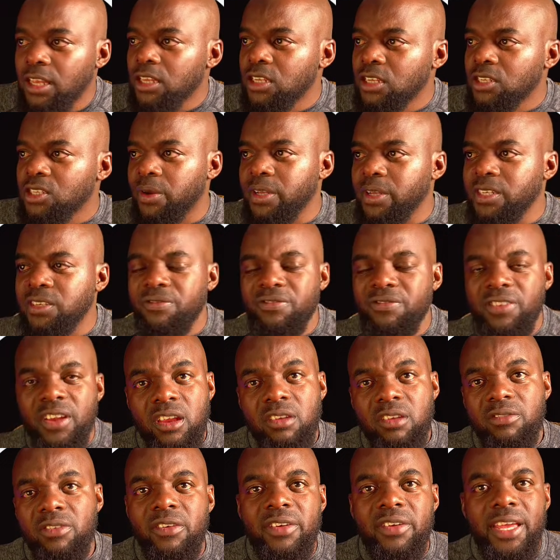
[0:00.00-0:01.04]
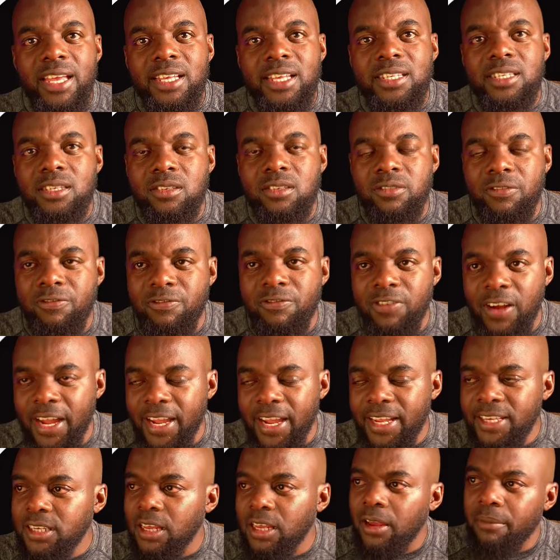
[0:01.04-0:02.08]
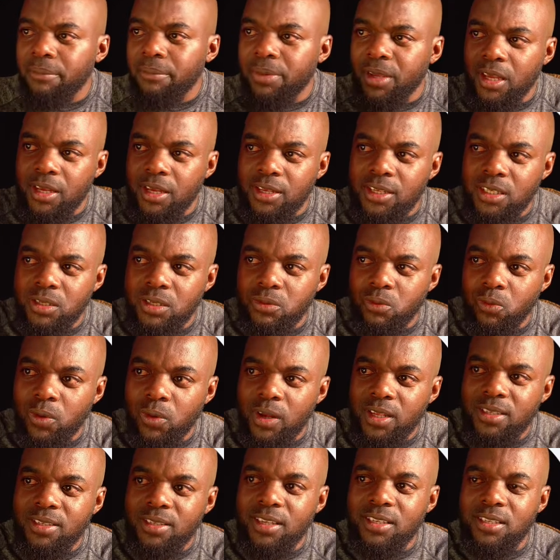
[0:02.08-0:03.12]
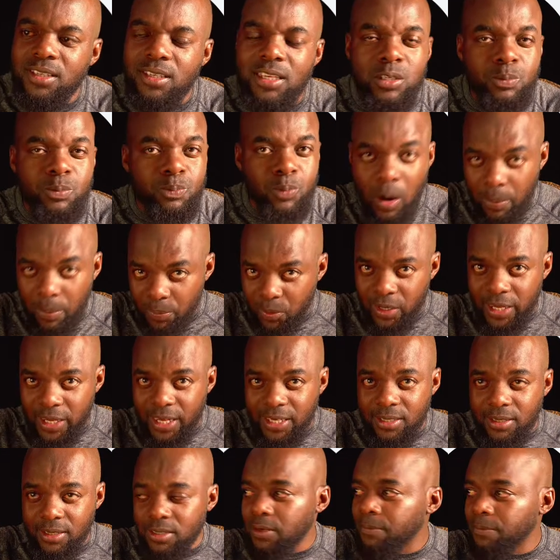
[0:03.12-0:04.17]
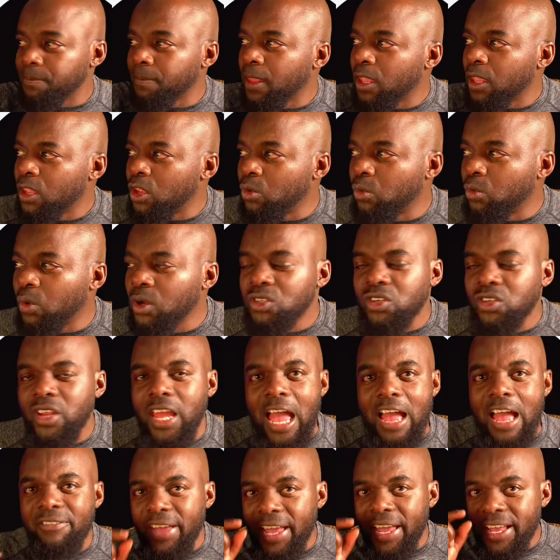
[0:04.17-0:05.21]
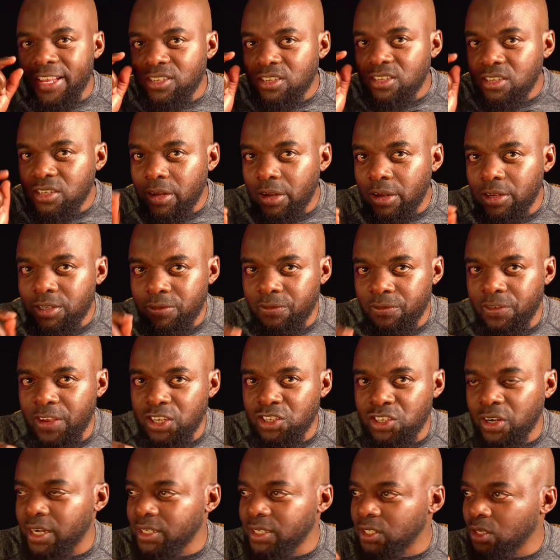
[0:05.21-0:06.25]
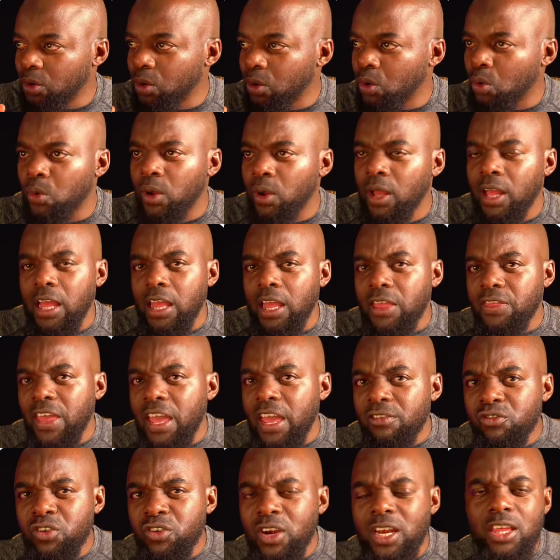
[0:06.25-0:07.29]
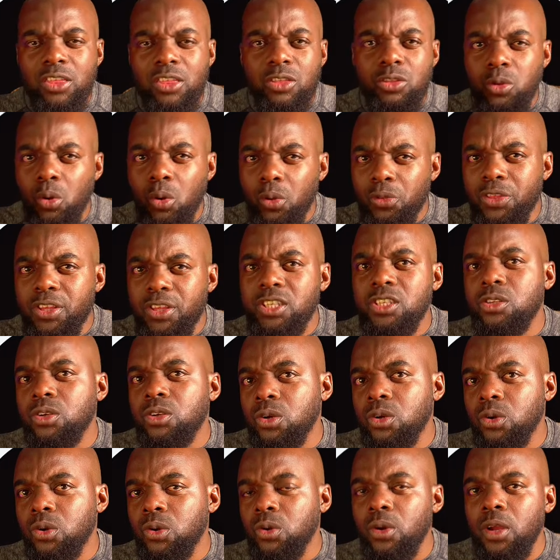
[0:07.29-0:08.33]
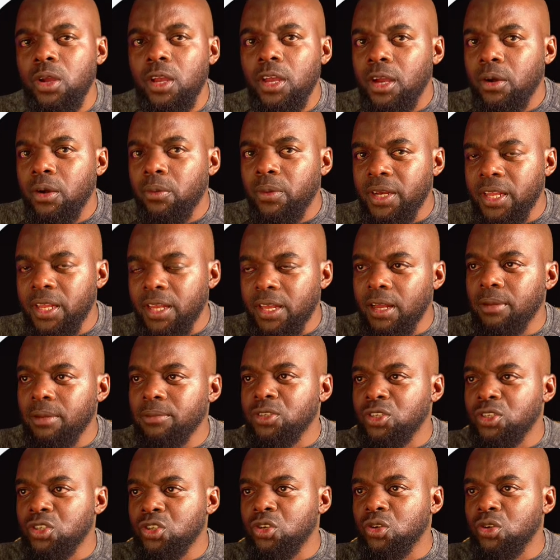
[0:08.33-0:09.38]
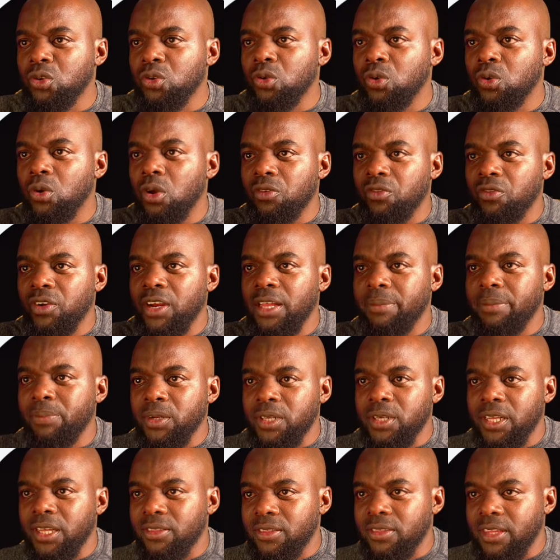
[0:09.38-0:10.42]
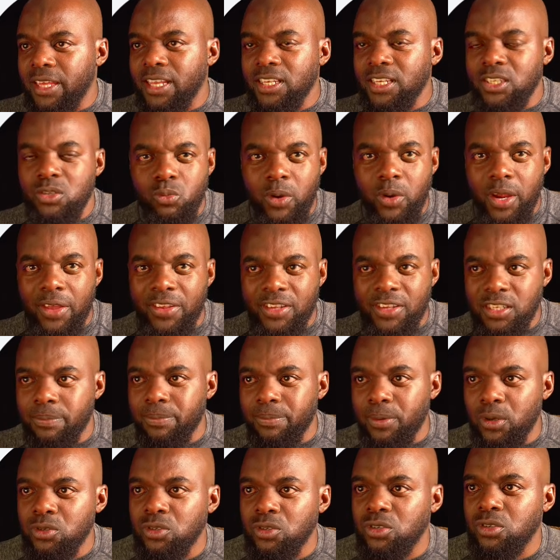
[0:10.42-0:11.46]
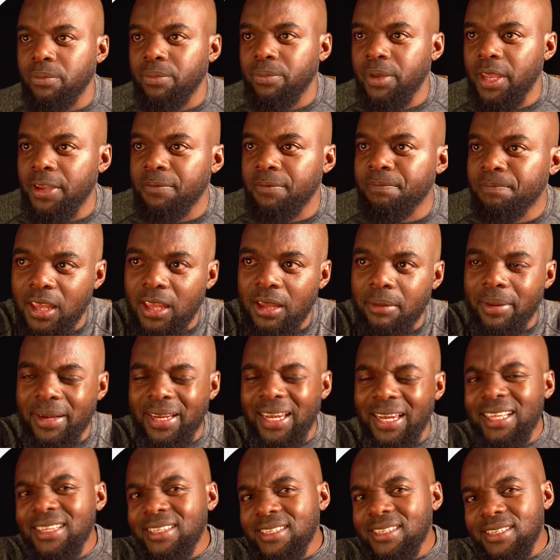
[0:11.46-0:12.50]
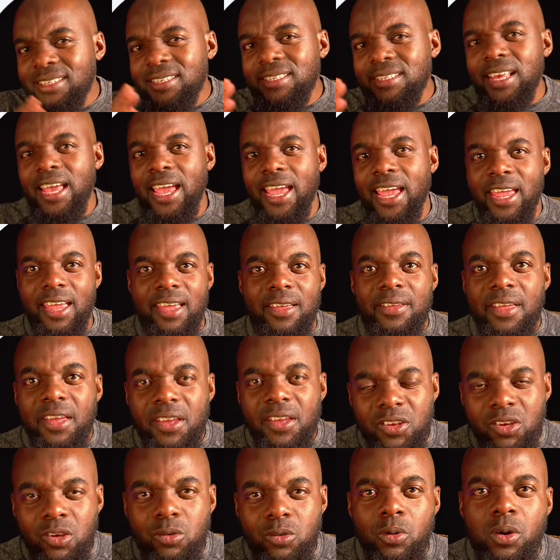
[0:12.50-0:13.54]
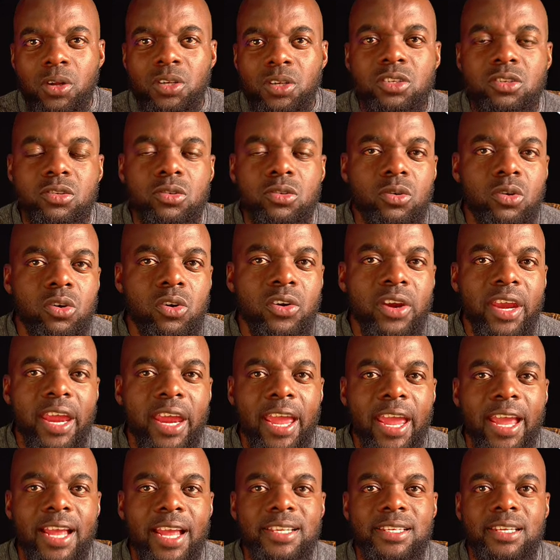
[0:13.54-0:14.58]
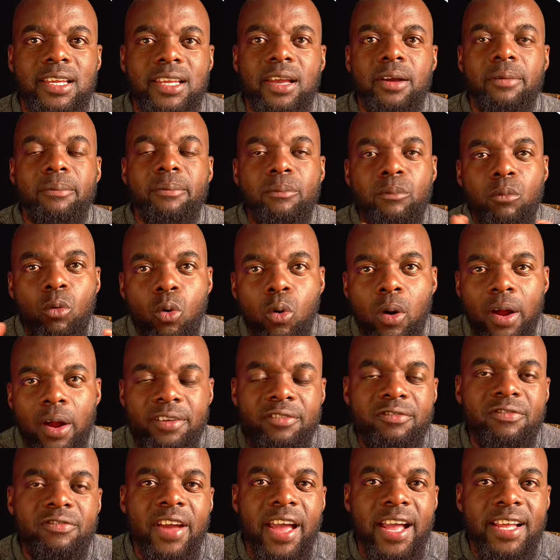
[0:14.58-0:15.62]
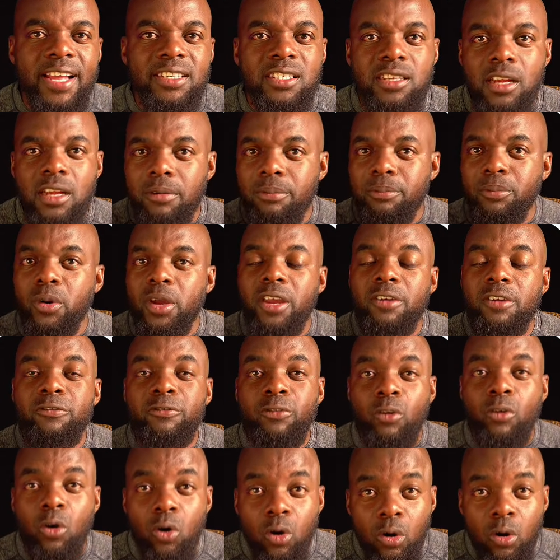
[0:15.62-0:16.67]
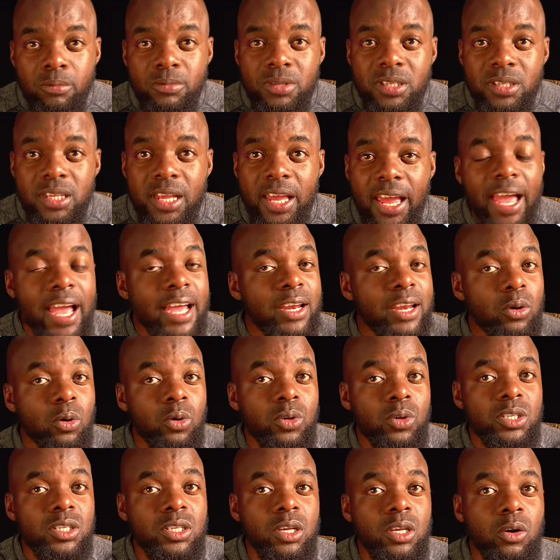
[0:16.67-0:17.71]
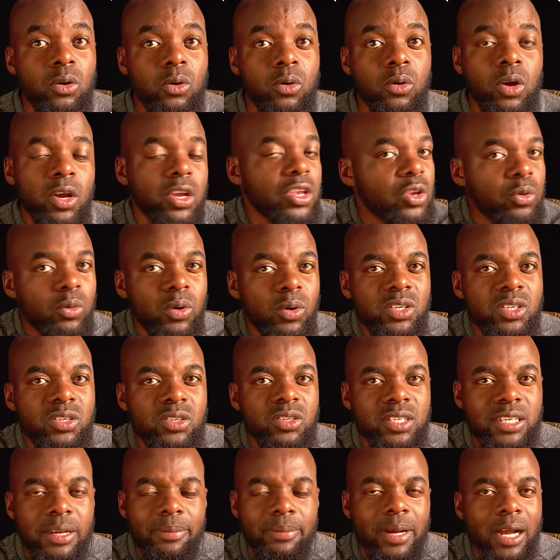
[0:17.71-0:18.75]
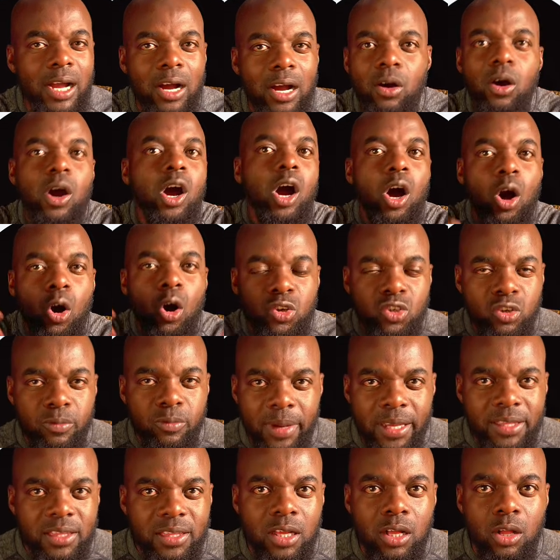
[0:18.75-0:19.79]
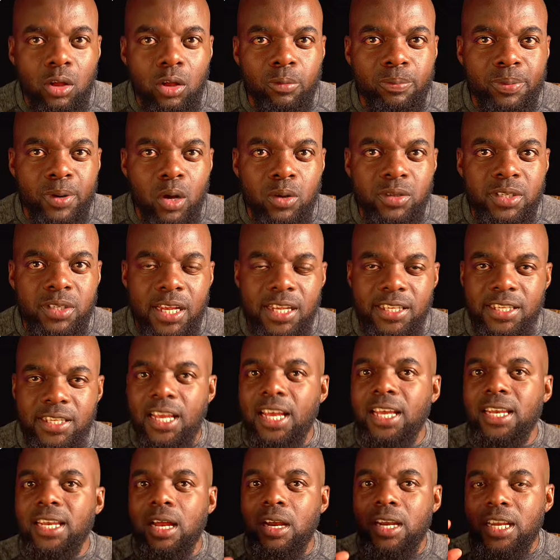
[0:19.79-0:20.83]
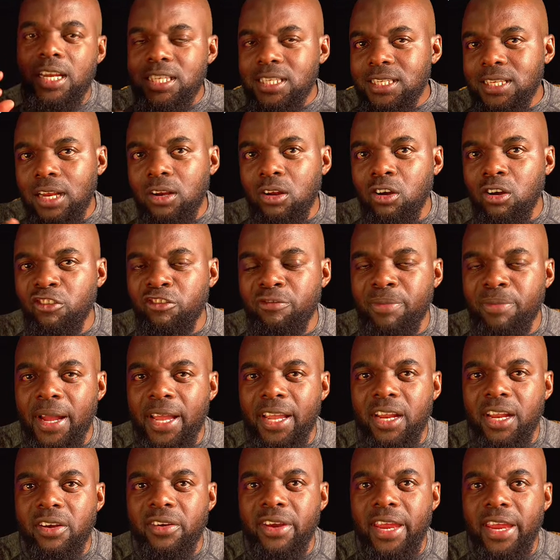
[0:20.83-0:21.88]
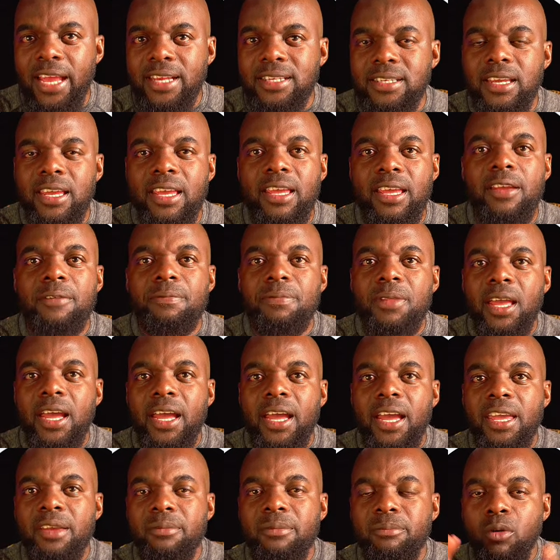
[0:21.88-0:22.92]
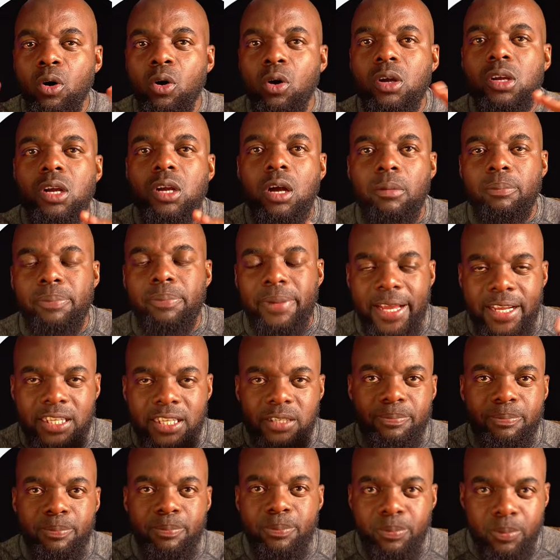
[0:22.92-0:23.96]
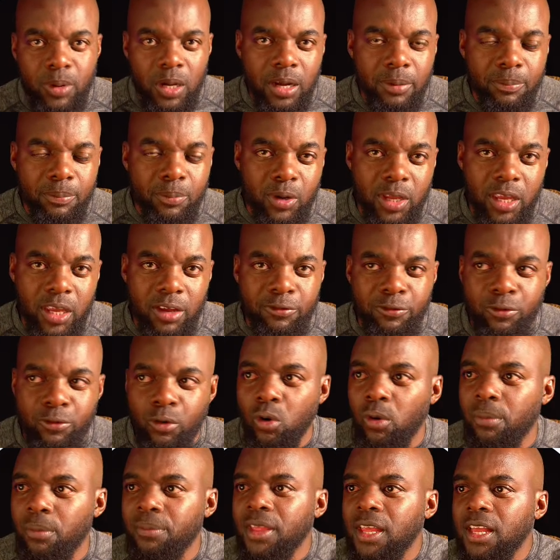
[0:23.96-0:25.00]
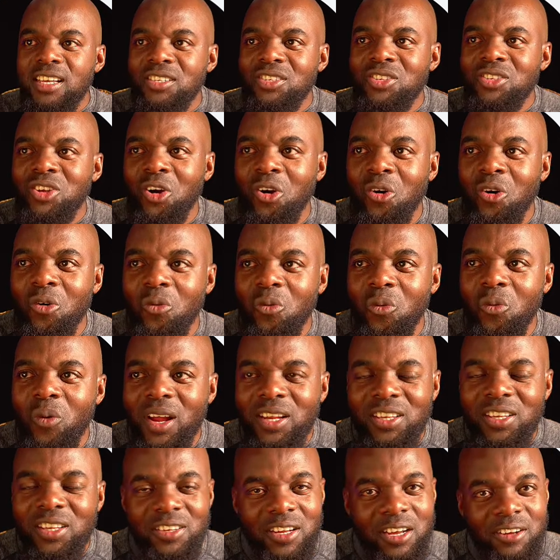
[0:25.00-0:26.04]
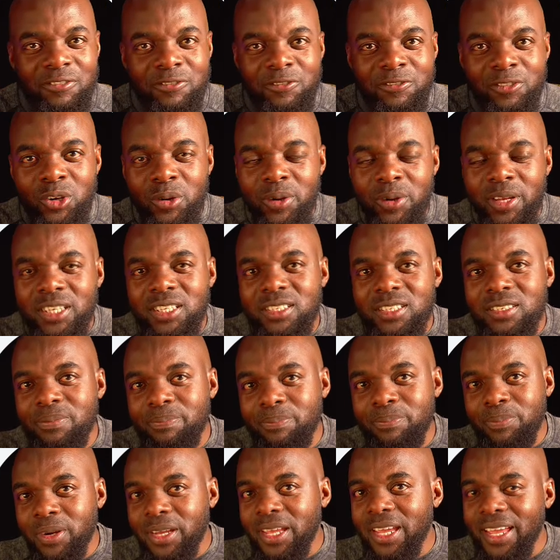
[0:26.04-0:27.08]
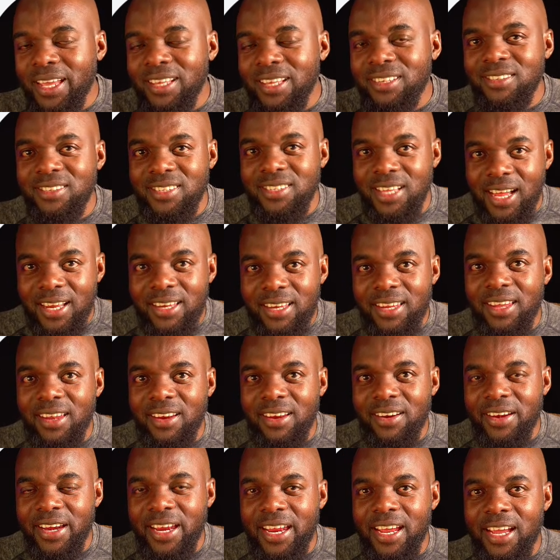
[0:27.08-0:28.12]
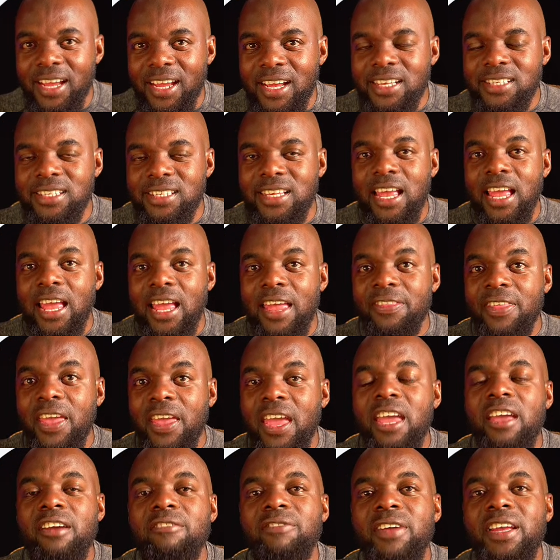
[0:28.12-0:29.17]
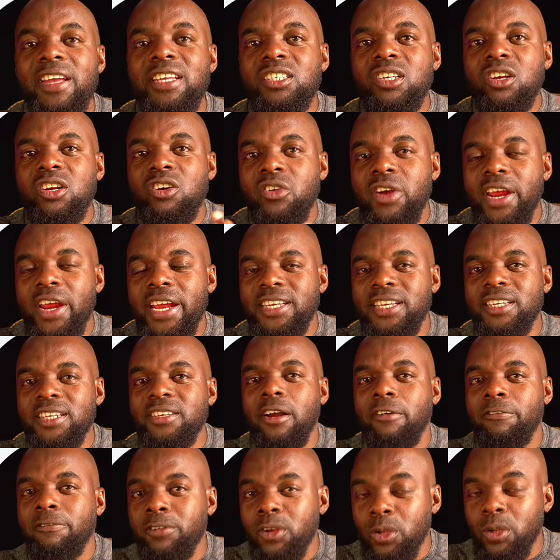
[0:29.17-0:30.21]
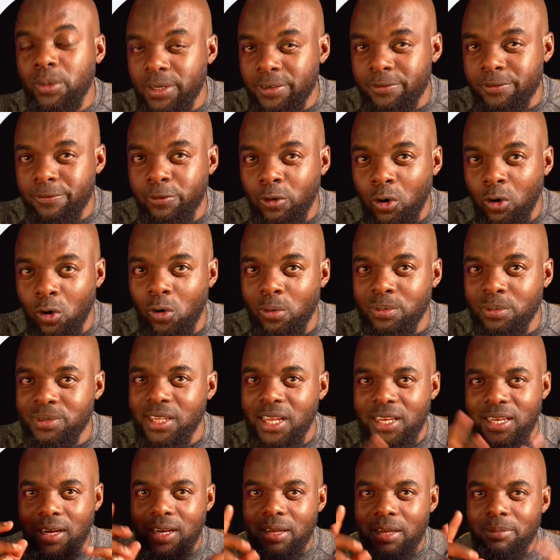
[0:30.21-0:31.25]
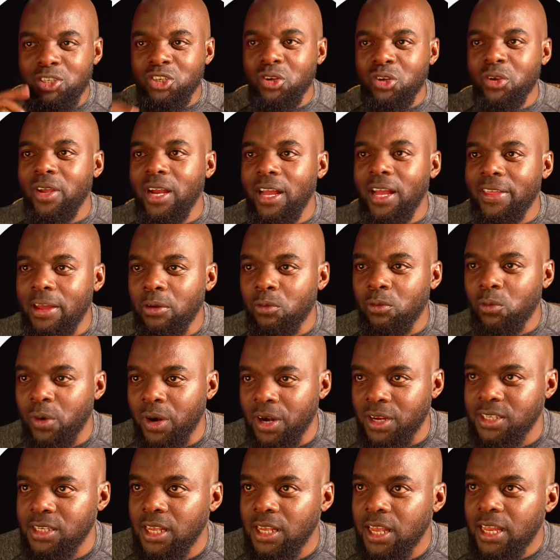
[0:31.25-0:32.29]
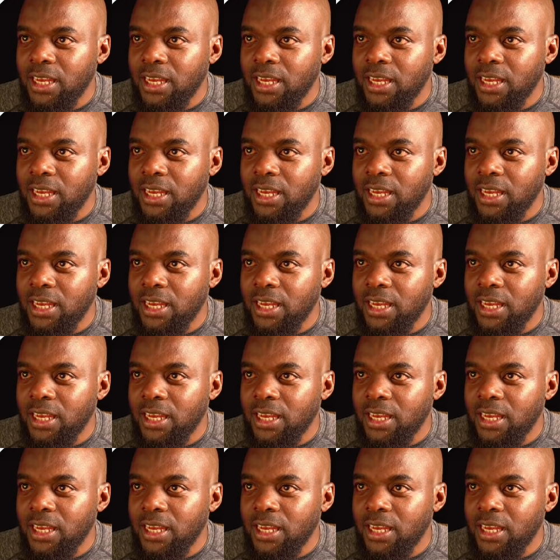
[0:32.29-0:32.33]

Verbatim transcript: So it's very, very easy to find because once this is populated, you want to have a search feature. So they've really thought this through when it comes to really putting things where they're supposed to be. But let's say you want to create more advanced booking forms and also you want to somehow automate the whole process. Now let's start off by creating a more complex uh, booking form. So, what Fluent Booking has done here is they have integrated Fluent Forms. Now, let me show you how that works.